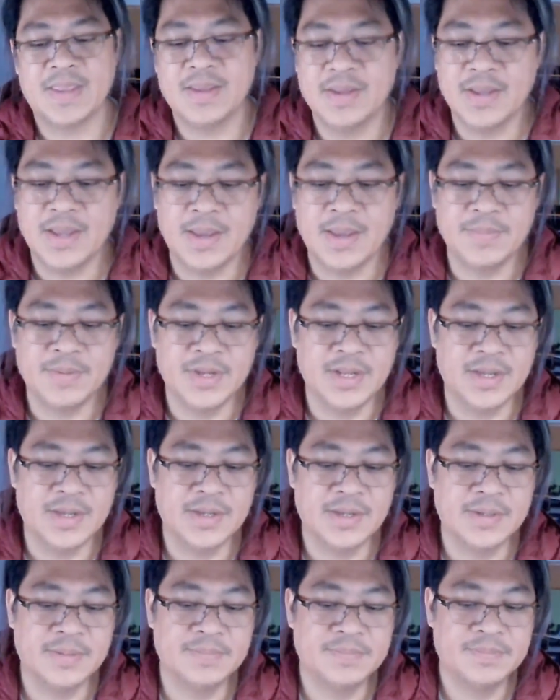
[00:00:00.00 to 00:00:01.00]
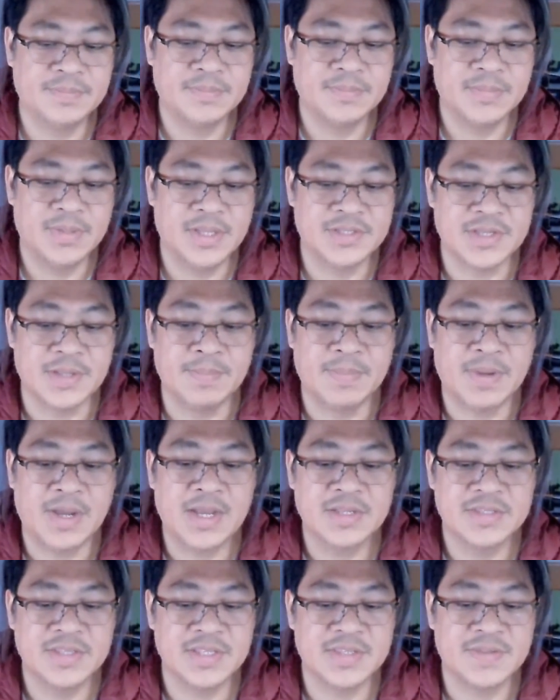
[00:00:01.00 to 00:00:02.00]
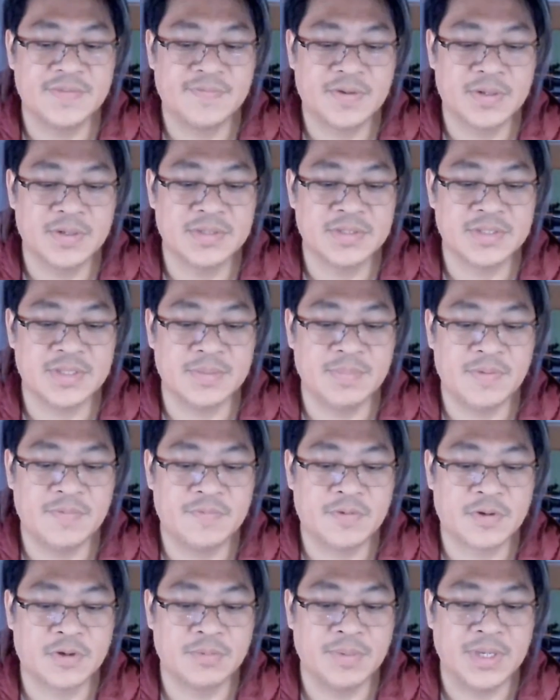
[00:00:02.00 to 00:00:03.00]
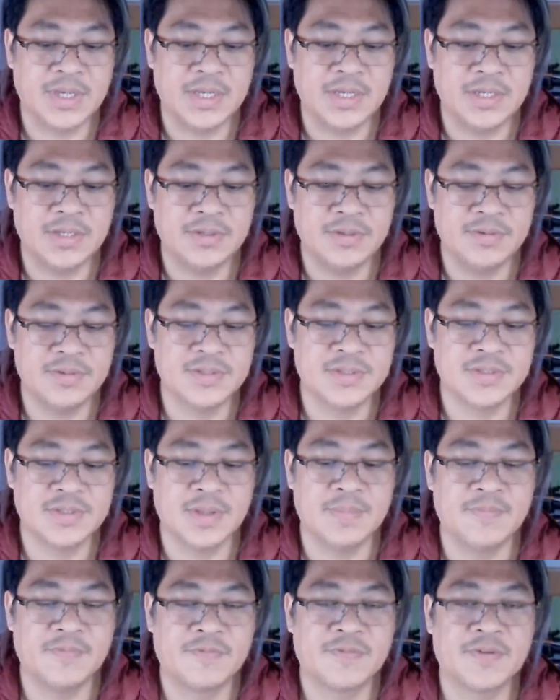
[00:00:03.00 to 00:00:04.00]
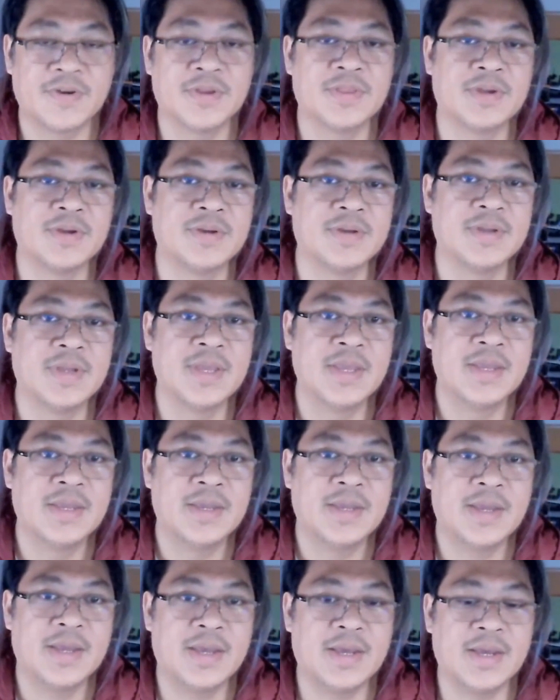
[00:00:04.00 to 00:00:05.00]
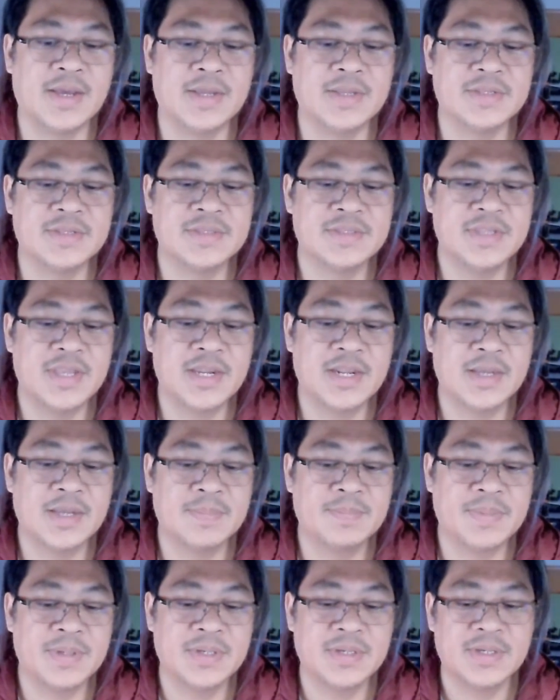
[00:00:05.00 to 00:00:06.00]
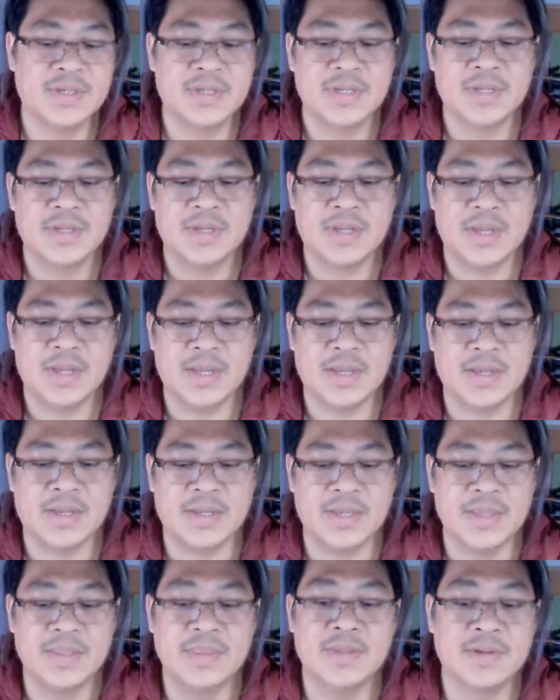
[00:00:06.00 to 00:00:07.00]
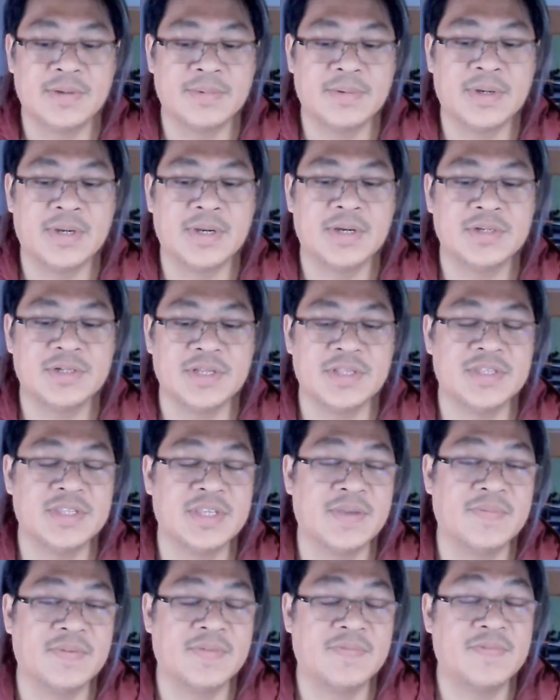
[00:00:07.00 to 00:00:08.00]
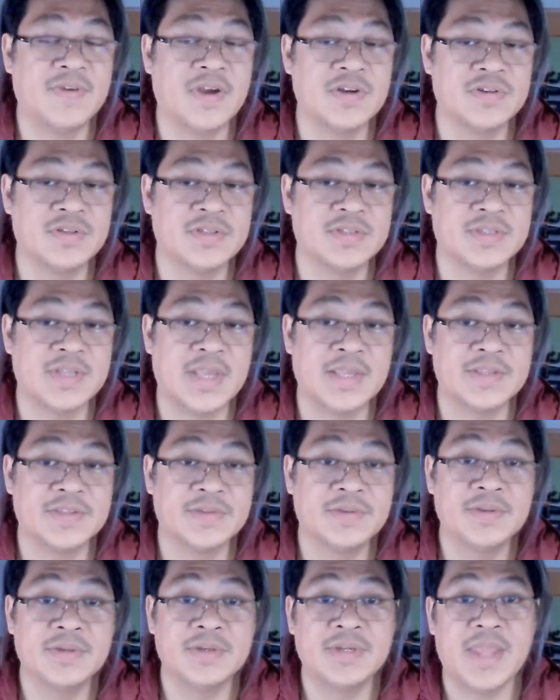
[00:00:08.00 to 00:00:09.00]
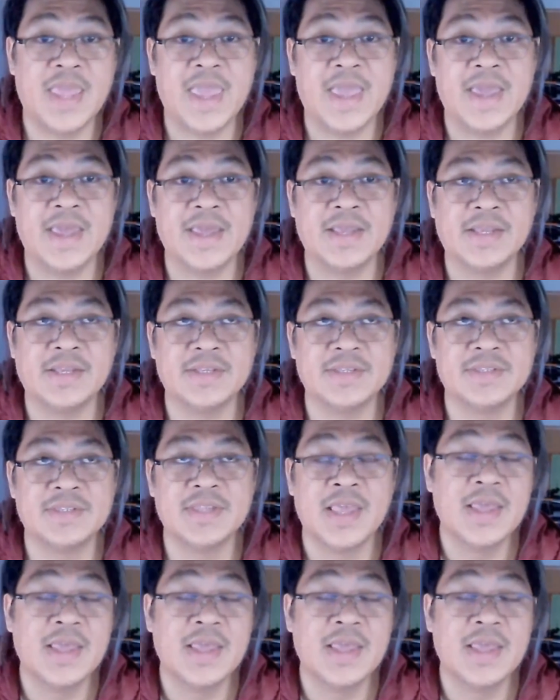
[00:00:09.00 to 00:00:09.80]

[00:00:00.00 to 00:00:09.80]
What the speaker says: let's unbox this first, and before we do some further setup in the garage and see if it functions as good as